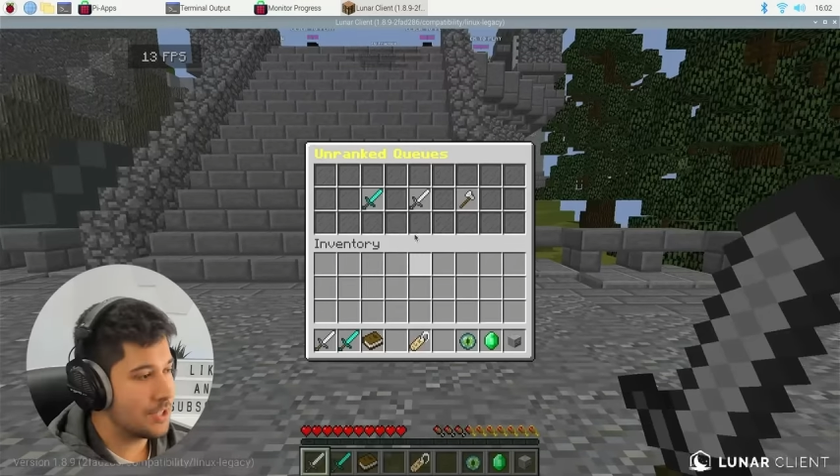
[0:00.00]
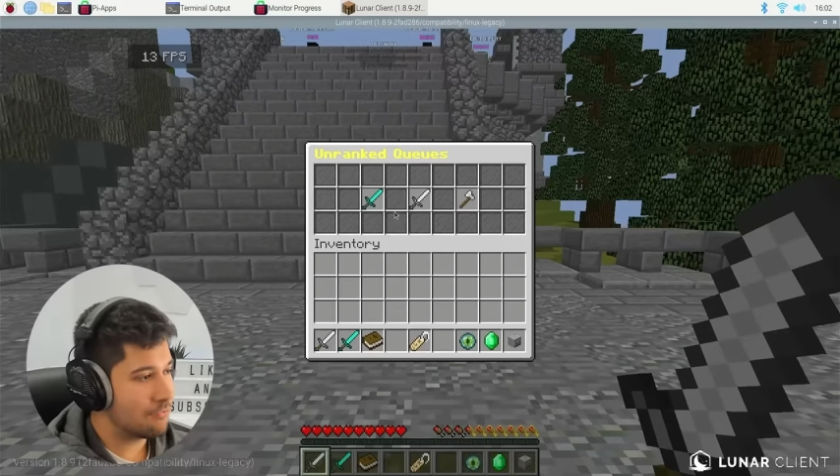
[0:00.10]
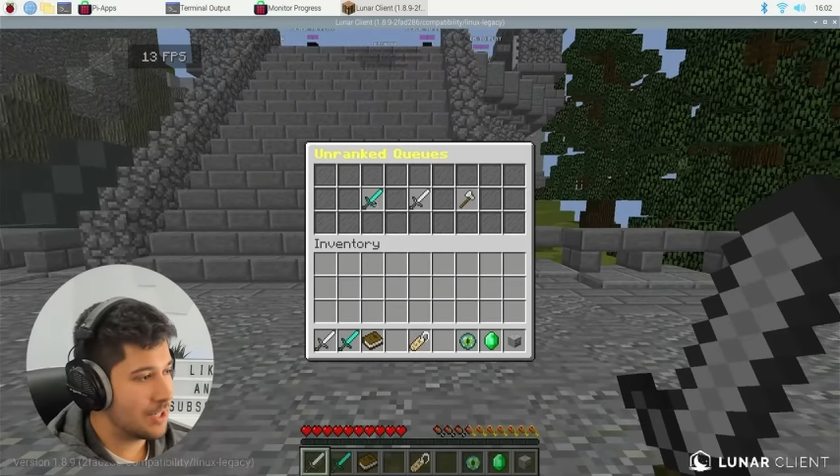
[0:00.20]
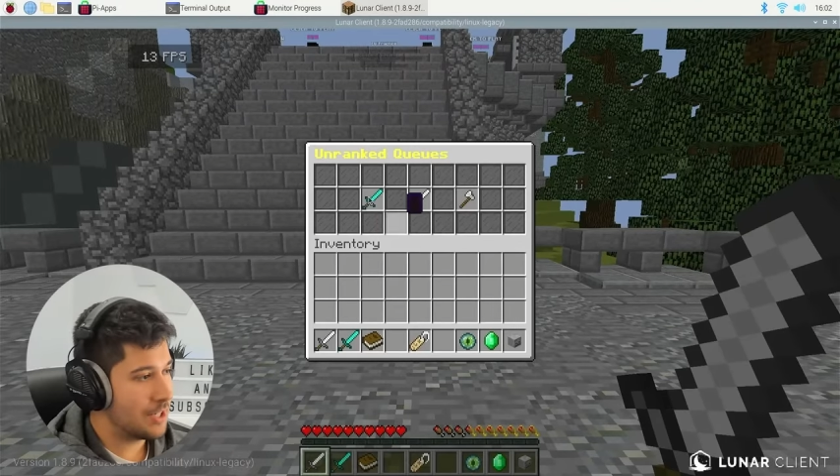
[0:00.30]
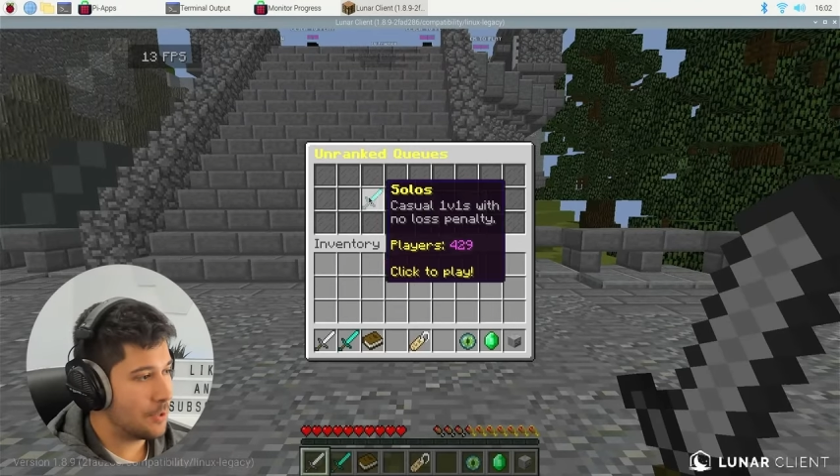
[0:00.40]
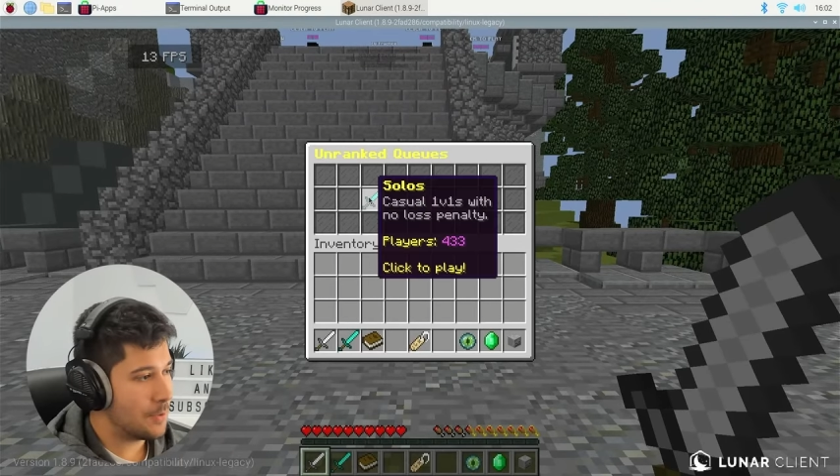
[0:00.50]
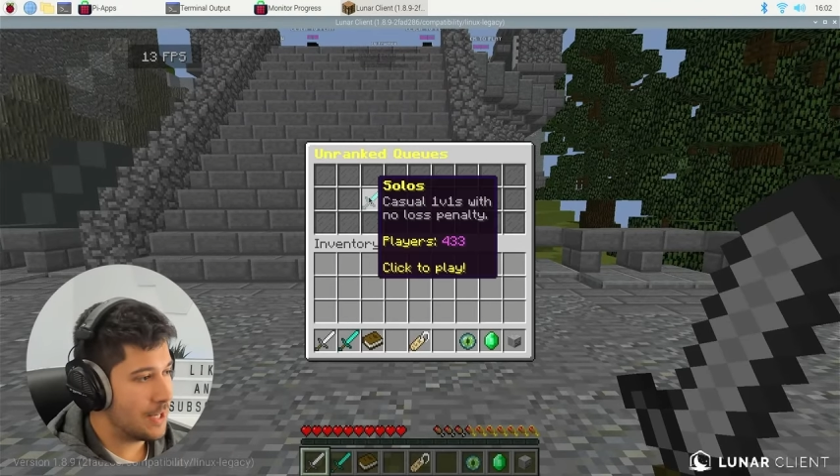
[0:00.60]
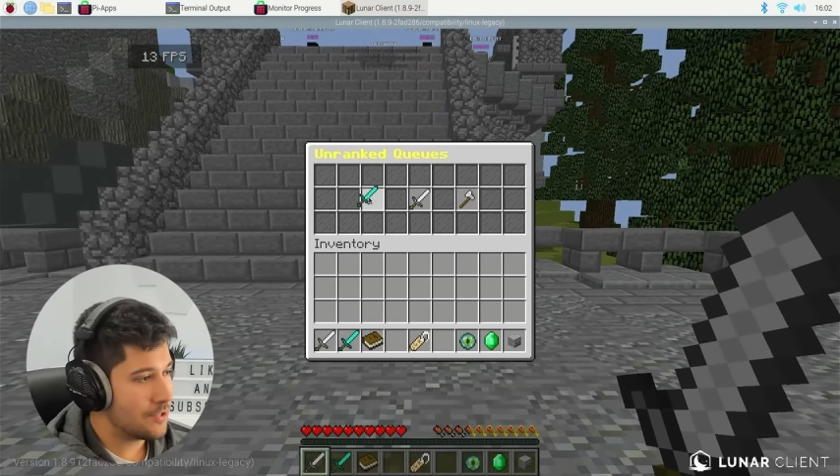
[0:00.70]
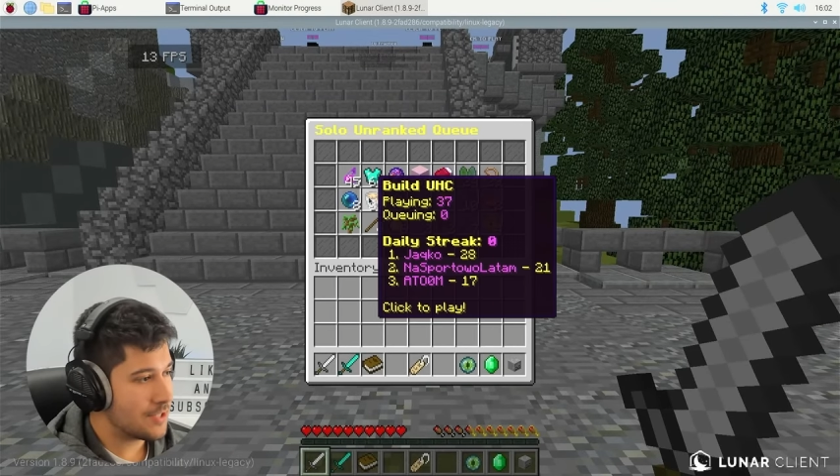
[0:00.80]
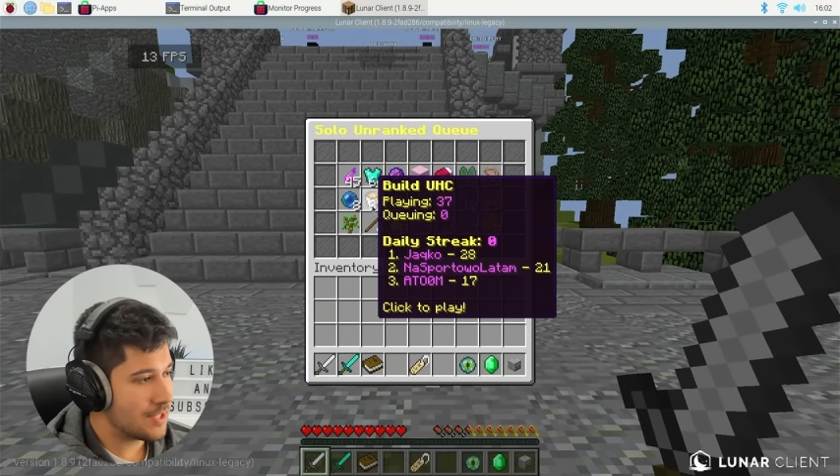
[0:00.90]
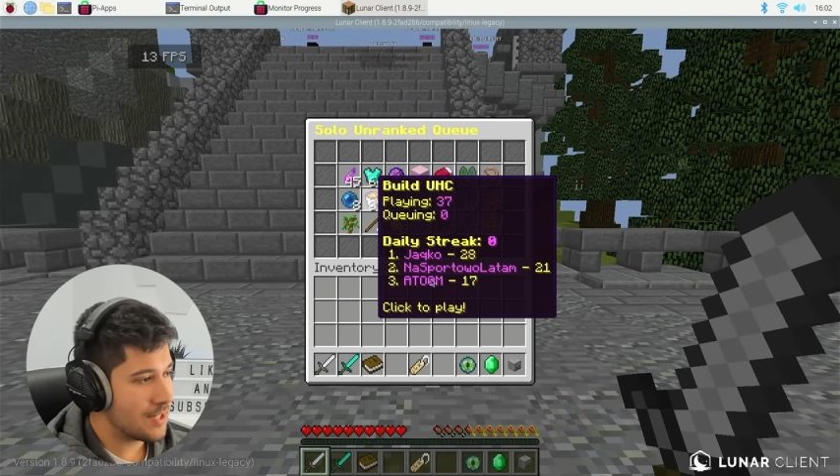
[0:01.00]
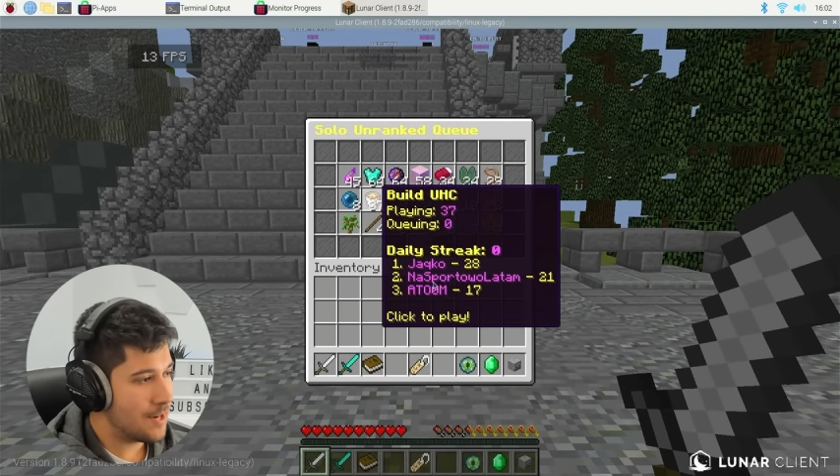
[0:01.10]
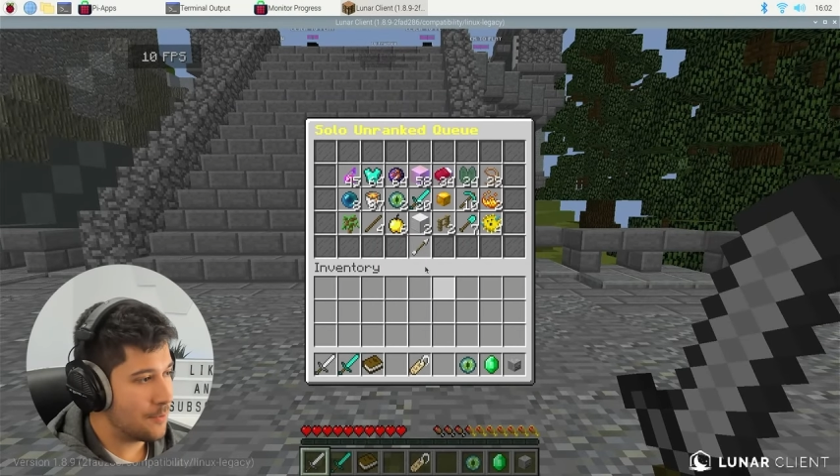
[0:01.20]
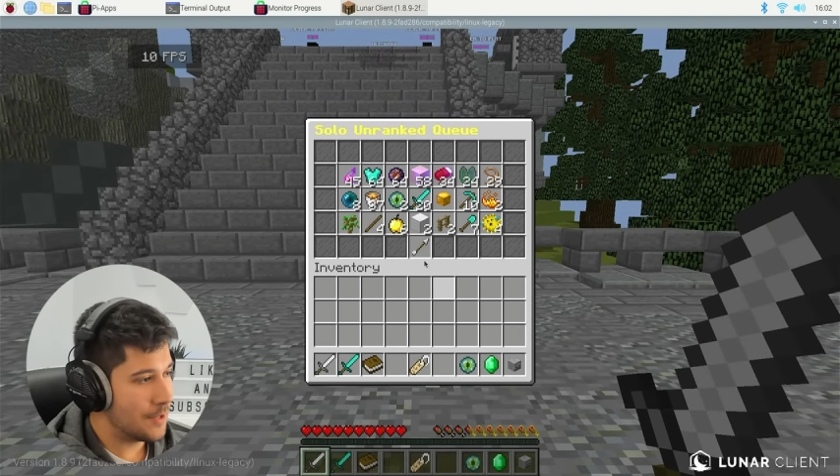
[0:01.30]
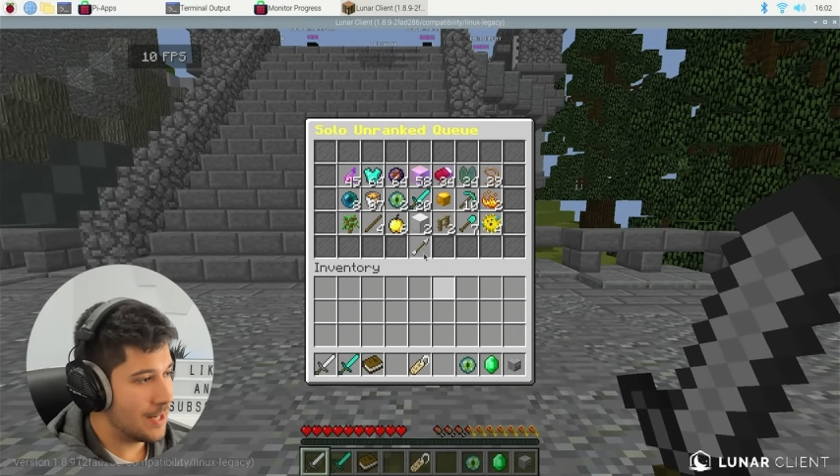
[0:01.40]
I don't really know what else to
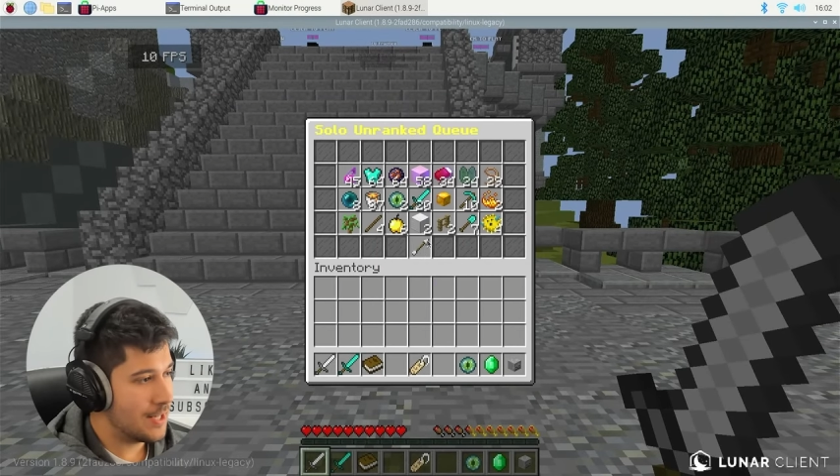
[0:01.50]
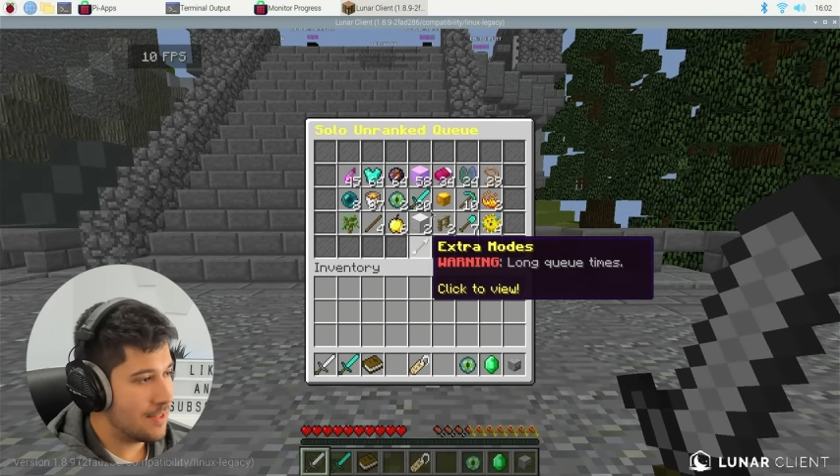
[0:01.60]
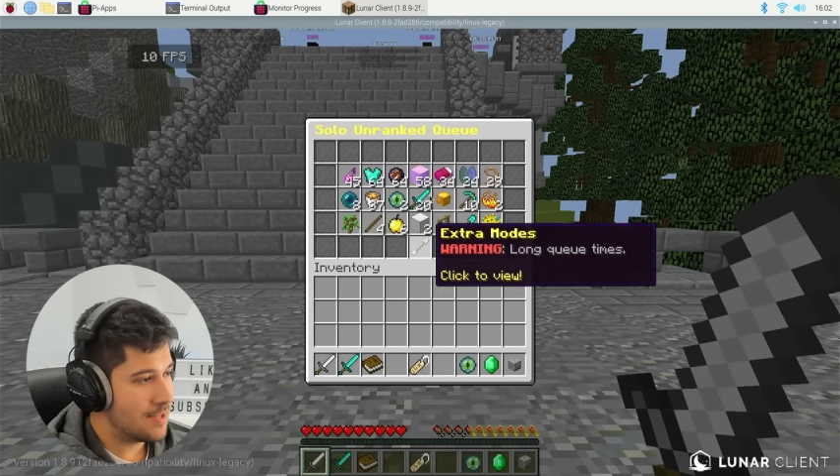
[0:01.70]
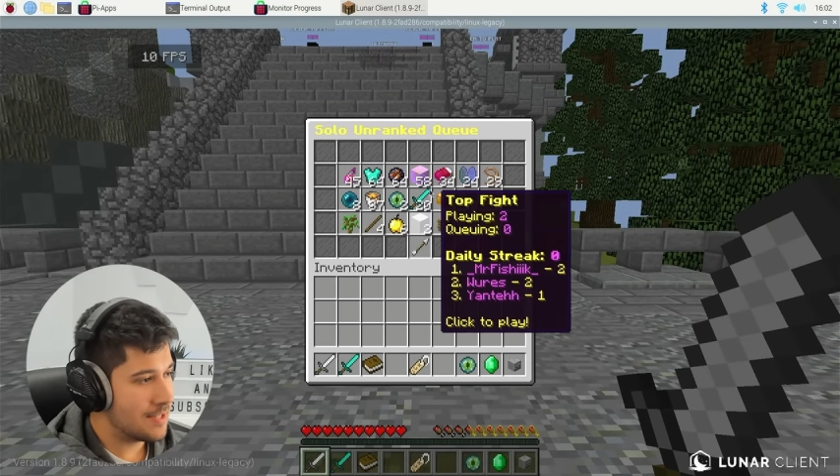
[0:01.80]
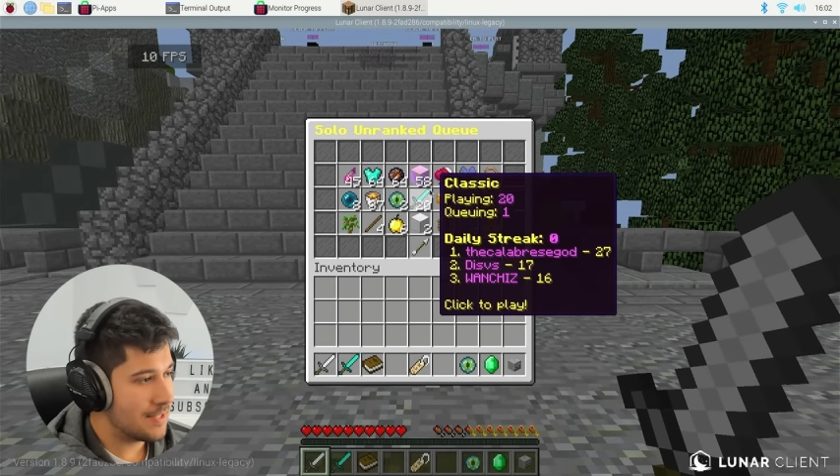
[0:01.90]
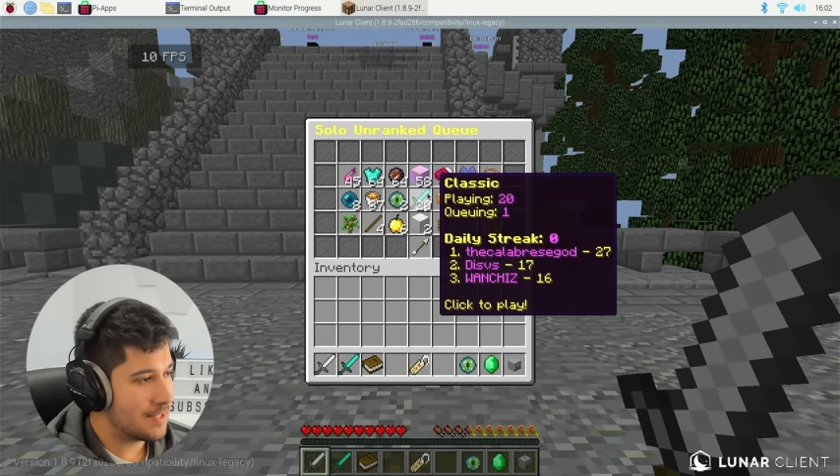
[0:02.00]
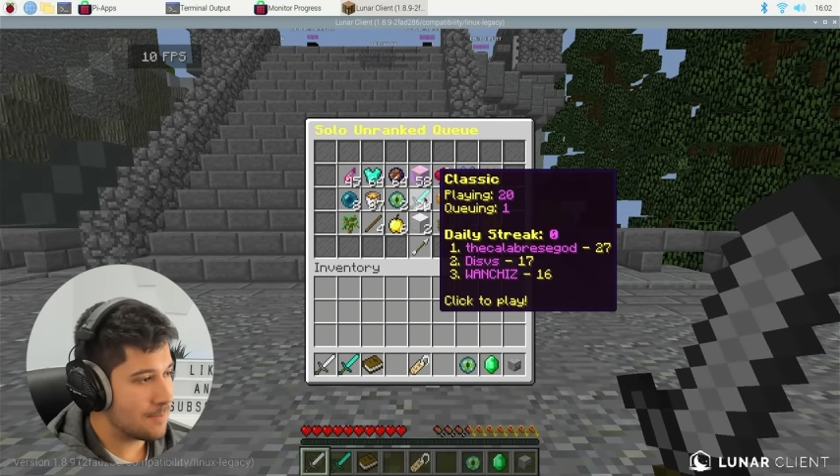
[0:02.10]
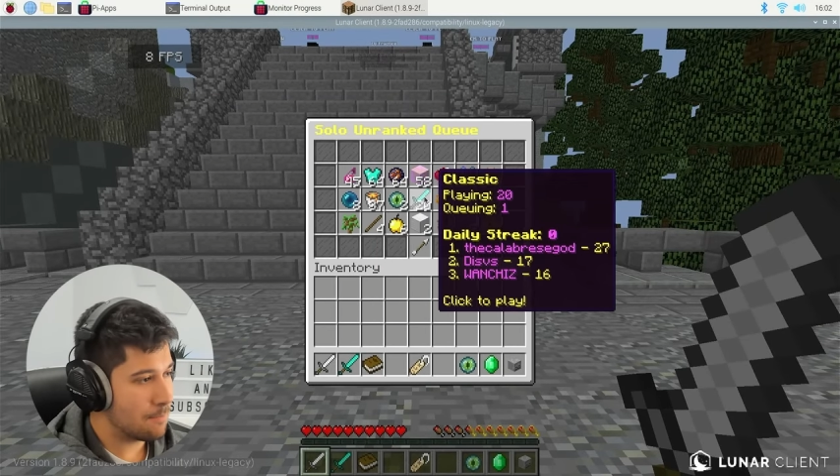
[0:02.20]
say, really. This is